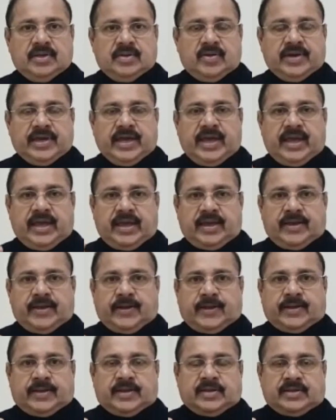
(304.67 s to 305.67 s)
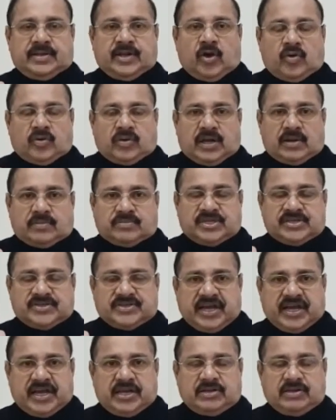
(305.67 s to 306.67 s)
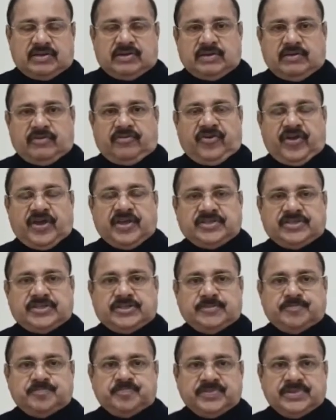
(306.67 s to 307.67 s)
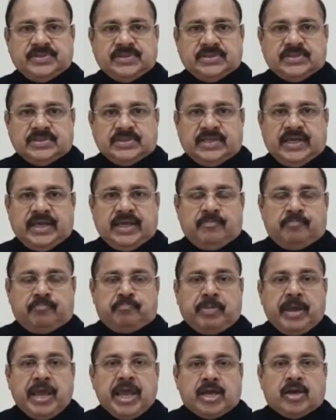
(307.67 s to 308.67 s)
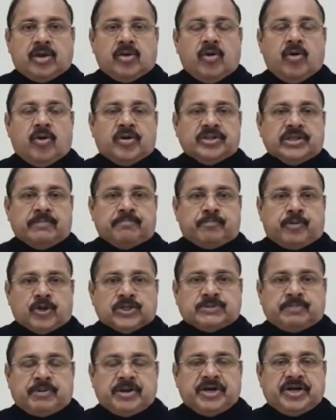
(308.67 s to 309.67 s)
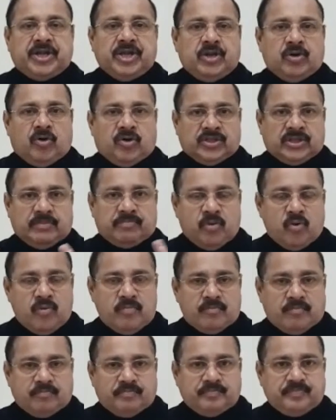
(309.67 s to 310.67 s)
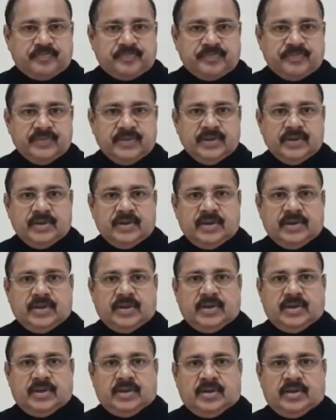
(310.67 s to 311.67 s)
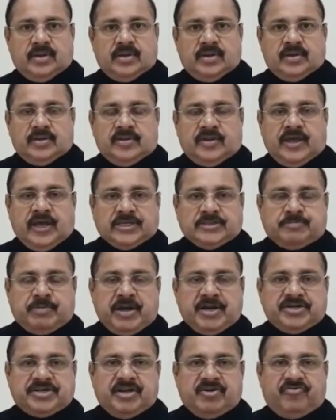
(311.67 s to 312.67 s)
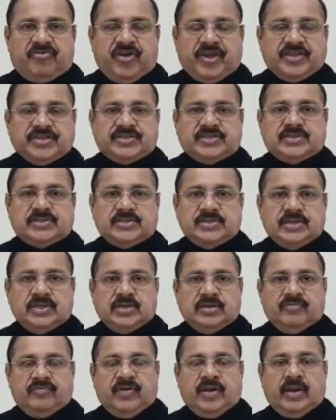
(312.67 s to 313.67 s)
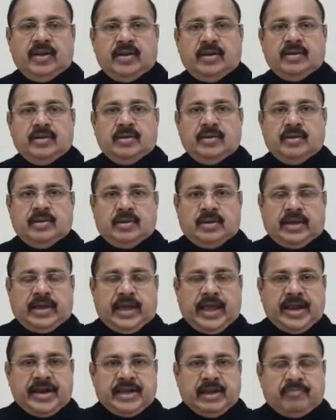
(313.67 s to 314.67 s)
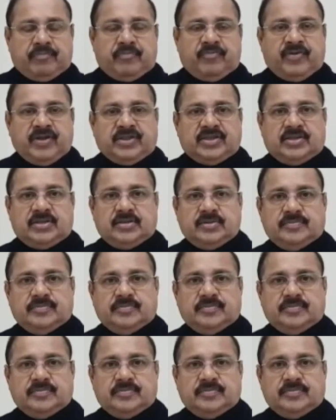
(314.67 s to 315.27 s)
Okay, now comes the second phase, the peak or the prosperity or the boom the expansion phase will end up with